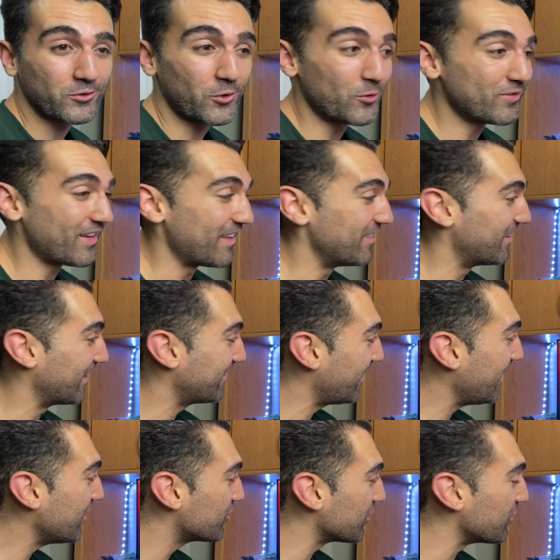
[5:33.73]
notes and
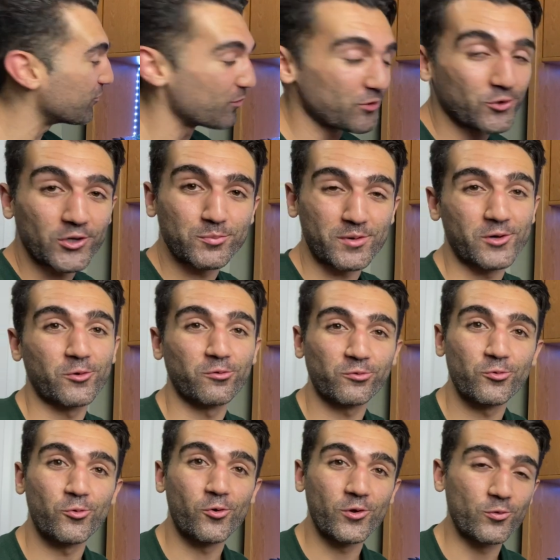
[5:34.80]
dictations when you're in medical
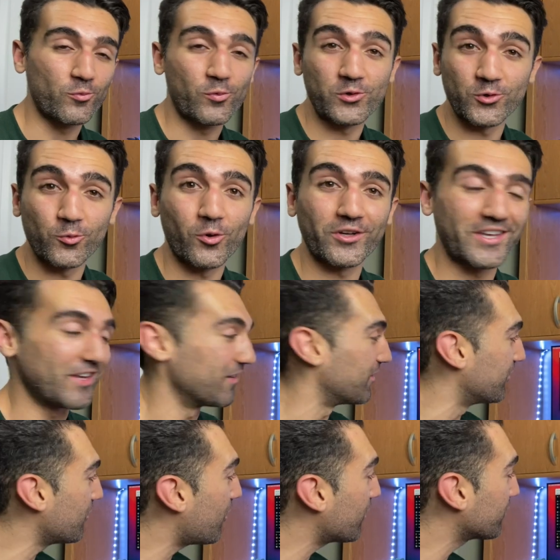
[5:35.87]
school and when you're working as
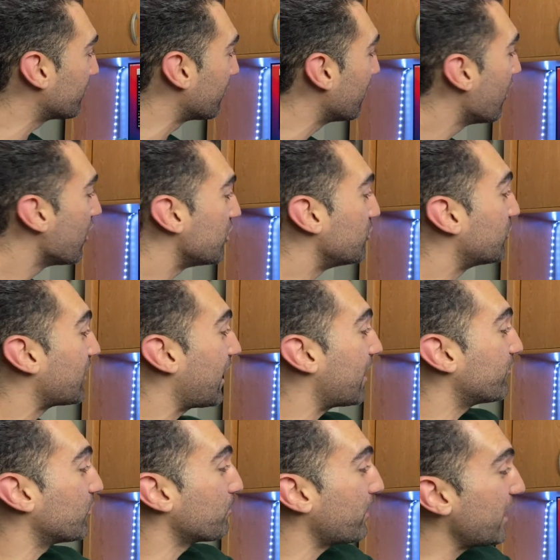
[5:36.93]
a doctor. You could
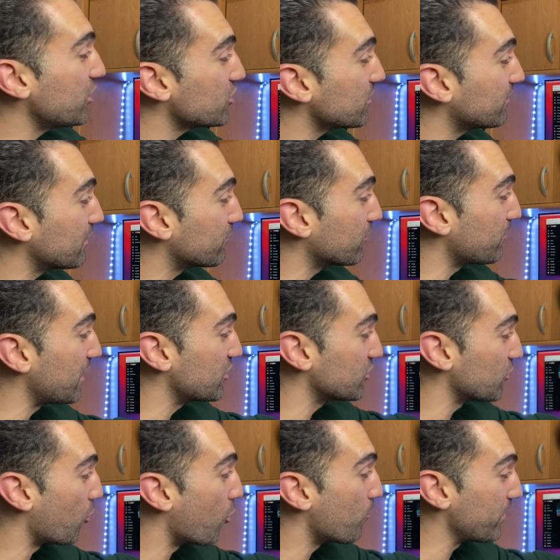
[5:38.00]
have your patient's
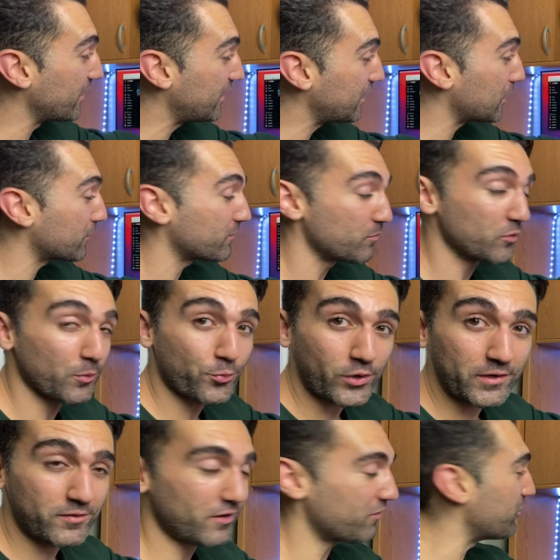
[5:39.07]
information open here from your
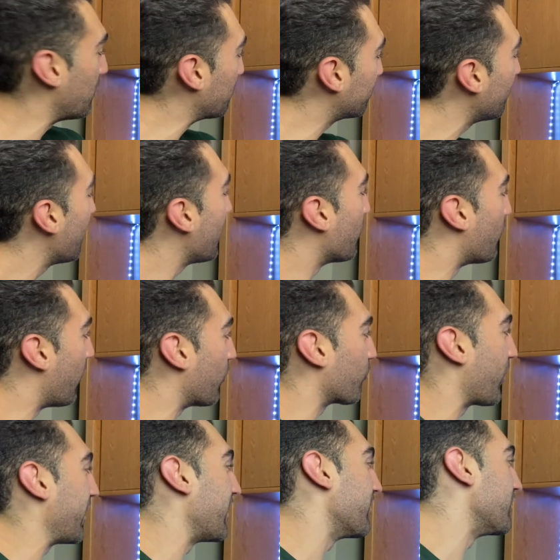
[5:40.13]
previous notes while
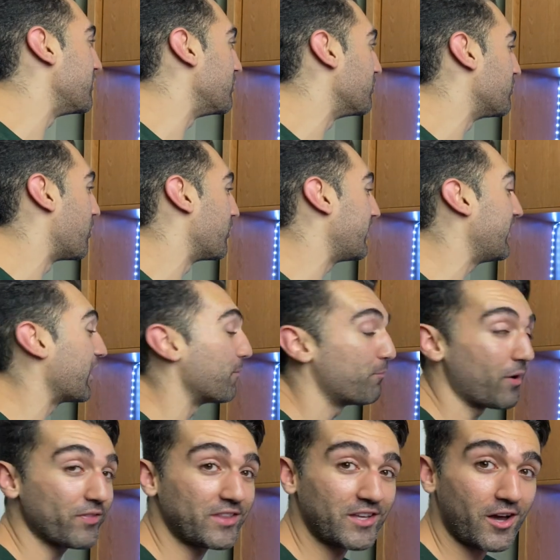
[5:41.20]
writing the new note here.
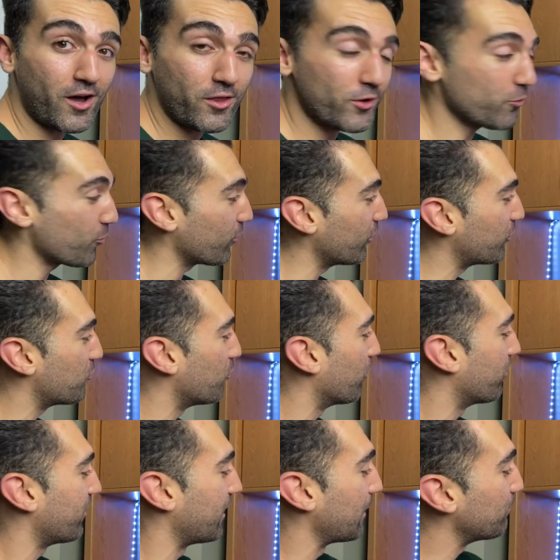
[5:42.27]
But the other really
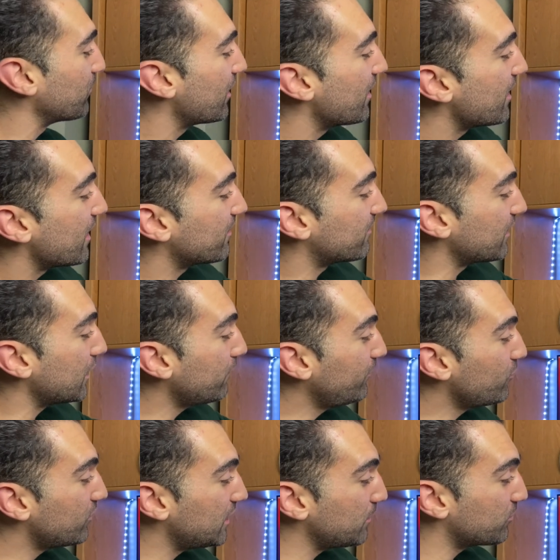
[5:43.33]
cool thing is that
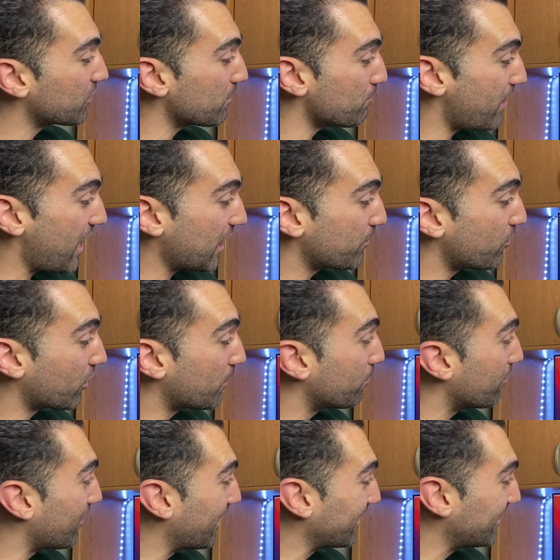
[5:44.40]
if you keep your MacBook
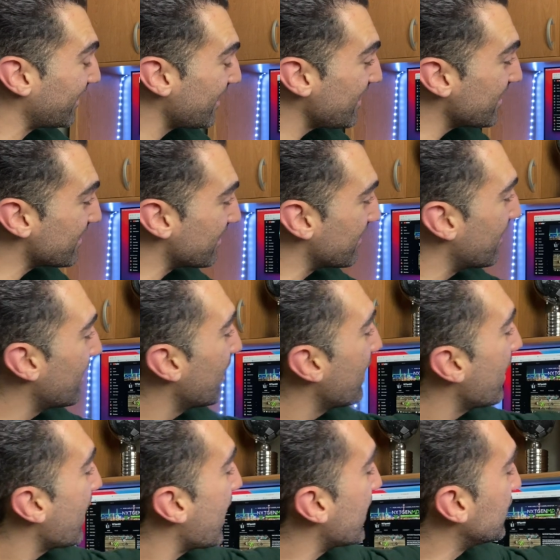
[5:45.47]
plugged in
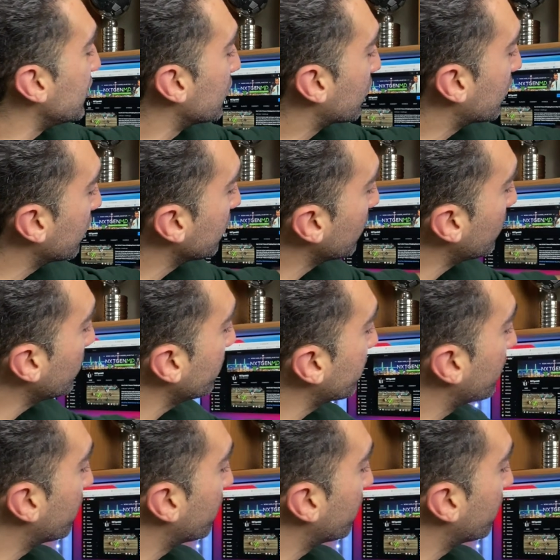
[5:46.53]
and you close the